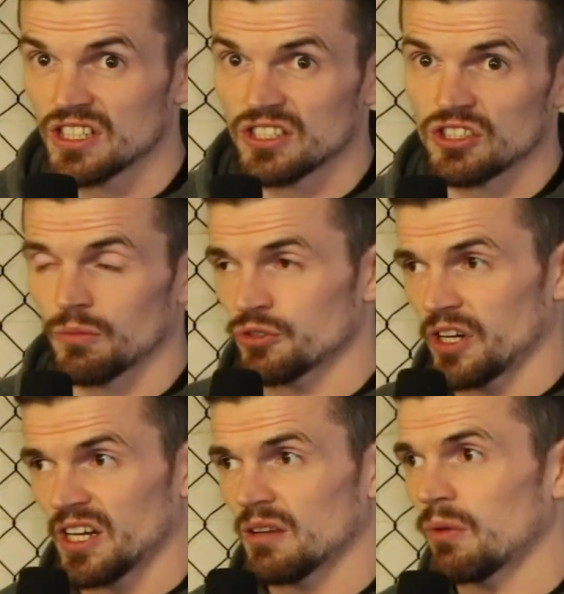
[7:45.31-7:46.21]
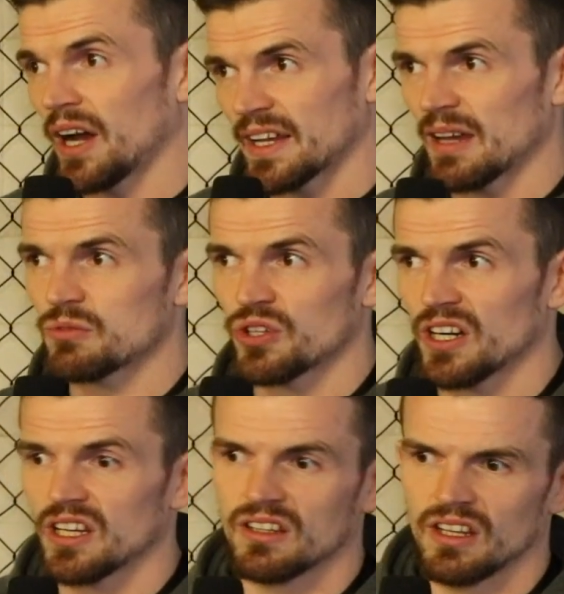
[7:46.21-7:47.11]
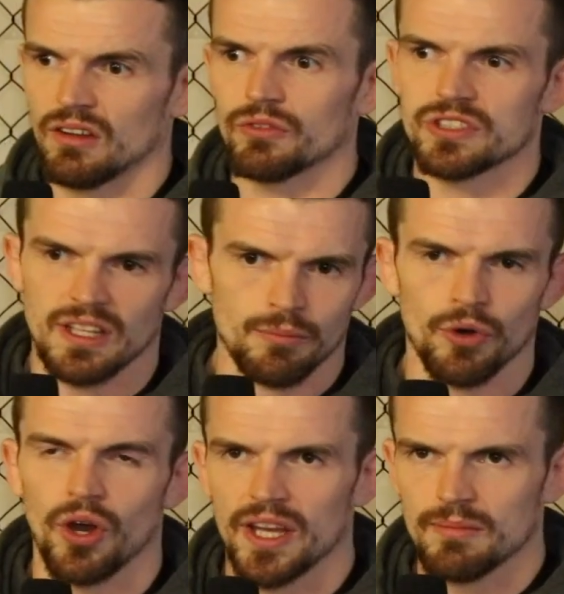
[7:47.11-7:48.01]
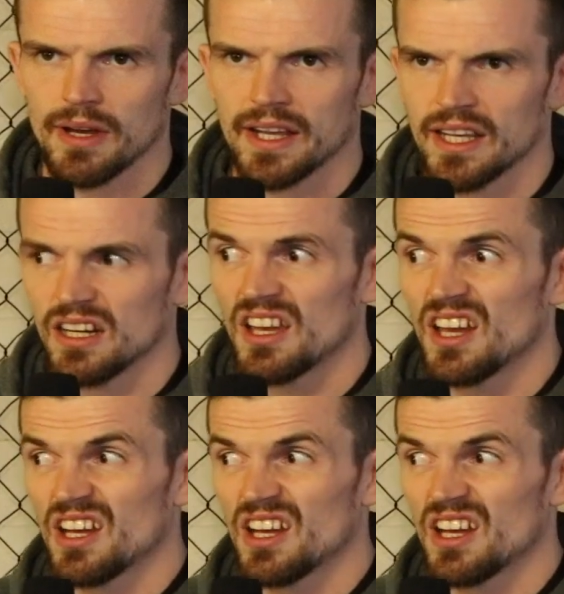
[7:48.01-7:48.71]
he stopped training, but I kept training, and then obviously that brought him back in.